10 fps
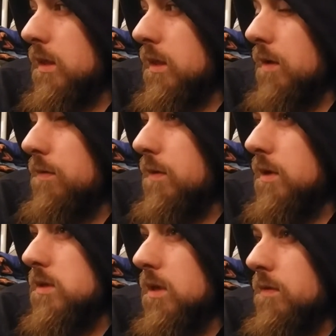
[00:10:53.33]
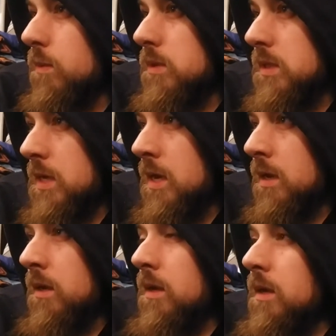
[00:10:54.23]
I think their first offer was
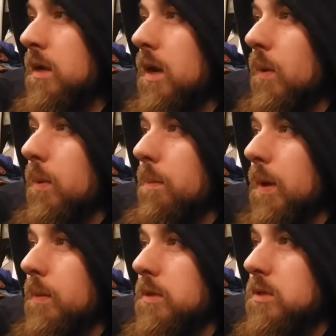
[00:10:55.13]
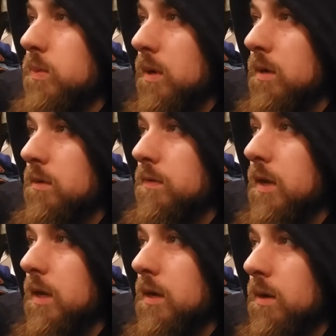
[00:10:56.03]
10. I went back with
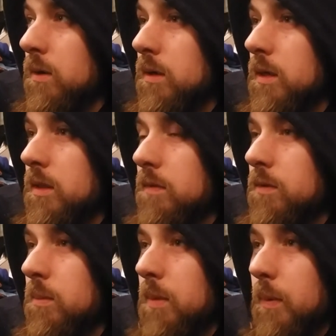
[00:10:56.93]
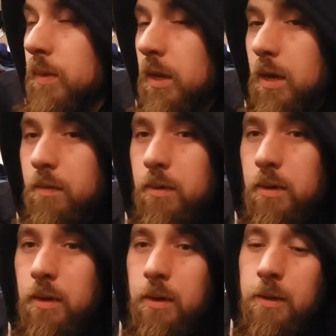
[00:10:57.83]
12. They declined it and they've come back with 11.